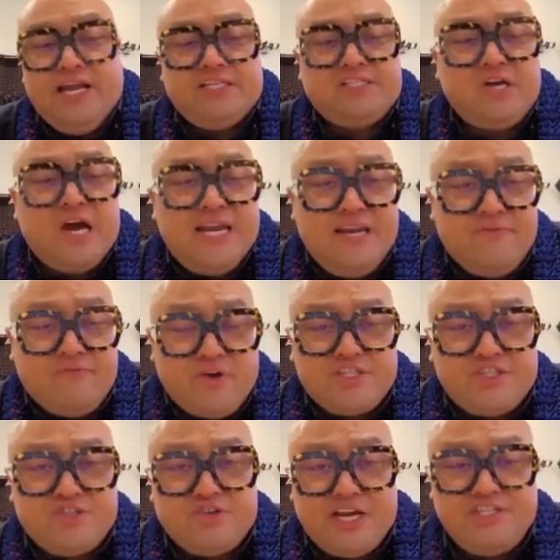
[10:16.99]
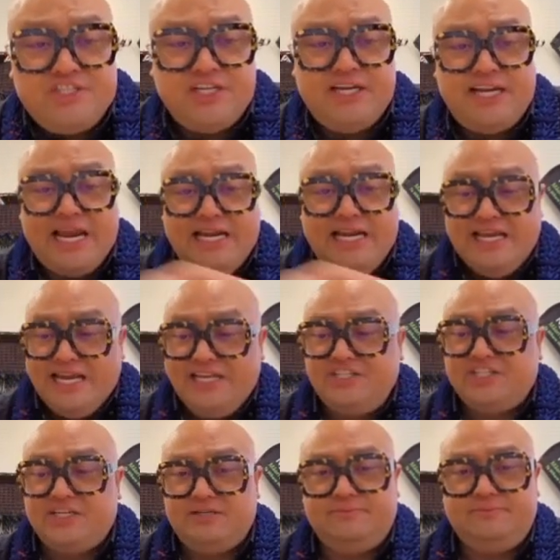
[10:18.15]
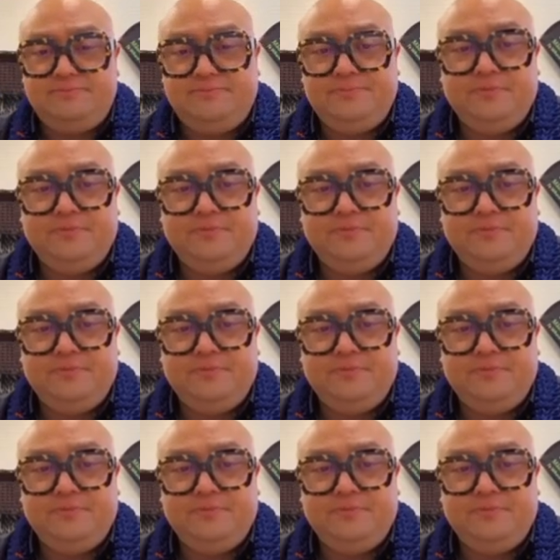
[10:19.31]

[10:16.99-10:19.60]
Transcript: anxiety, frustration, and alienation.